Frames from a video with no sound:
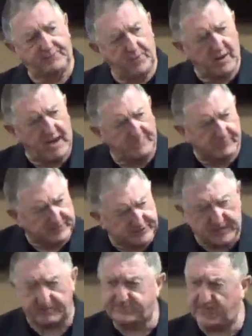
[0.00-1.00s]
if you have
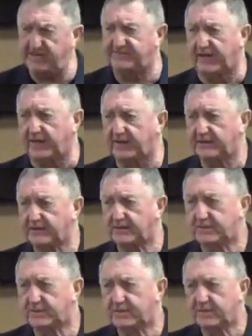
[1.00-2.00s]
receptivity,
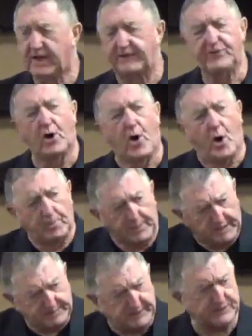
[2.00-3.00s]
if you'll
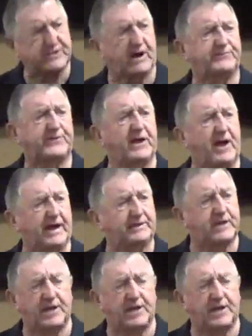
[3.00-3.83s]
open up yourself tonight,